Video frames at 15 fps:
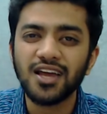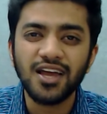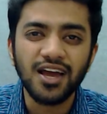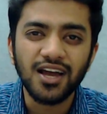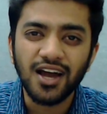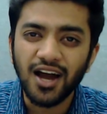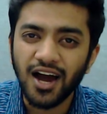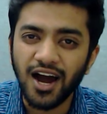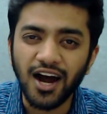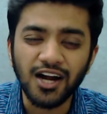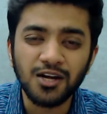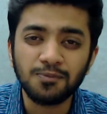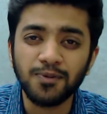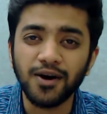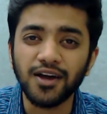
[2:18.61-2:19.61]

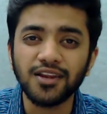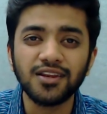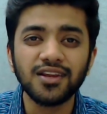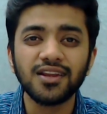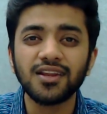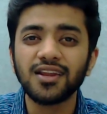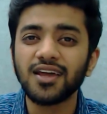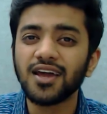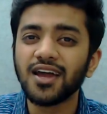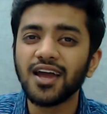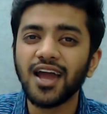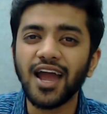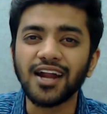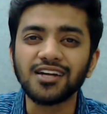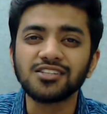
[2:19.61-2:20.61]
heartburn
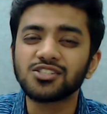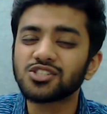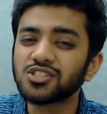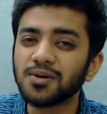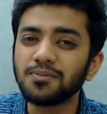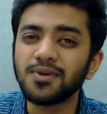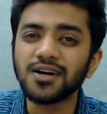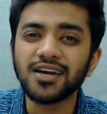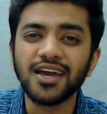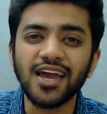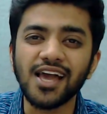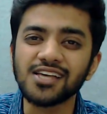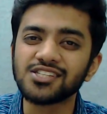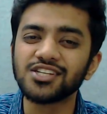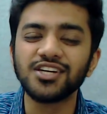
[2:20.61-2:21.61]
and stomach
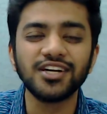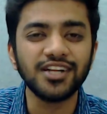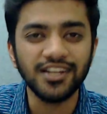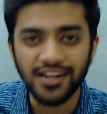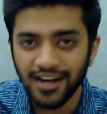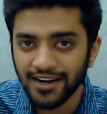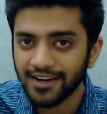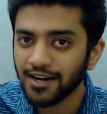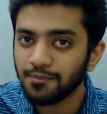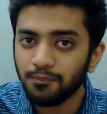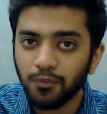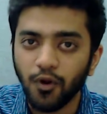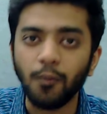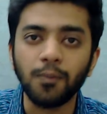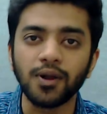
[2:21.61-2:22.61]
acidity related
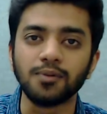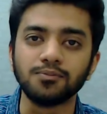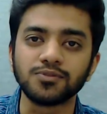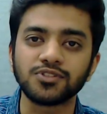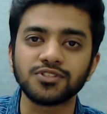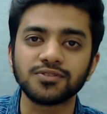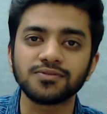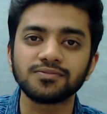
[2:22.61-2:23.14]
problems.